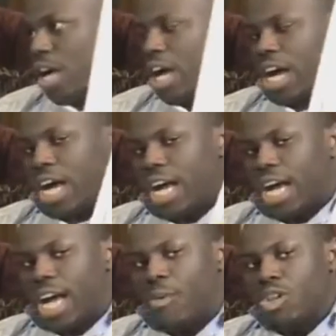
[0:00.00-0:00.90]

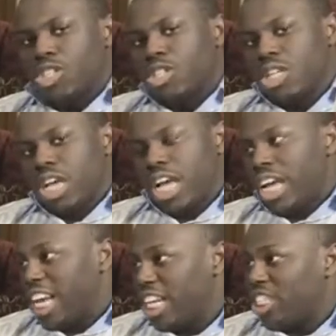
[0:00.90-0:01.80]
I want
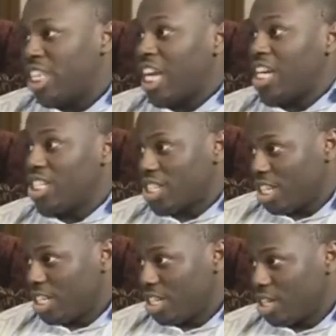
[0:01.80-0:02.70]
a Nigerian
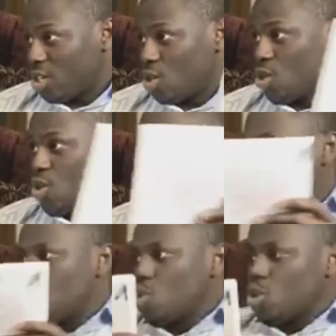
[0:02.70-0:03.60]
listening
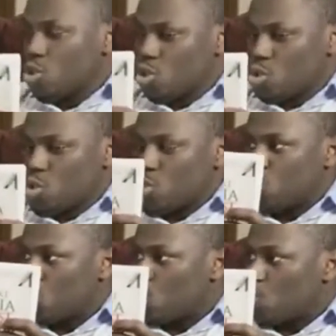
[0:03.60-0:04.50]

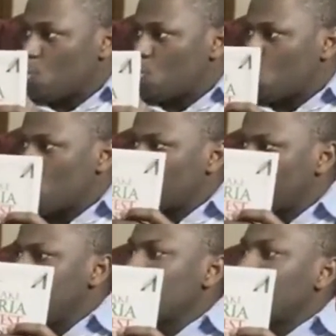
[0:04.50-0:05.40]
to
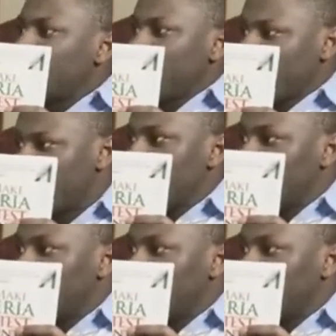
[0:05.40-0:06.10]
see some things in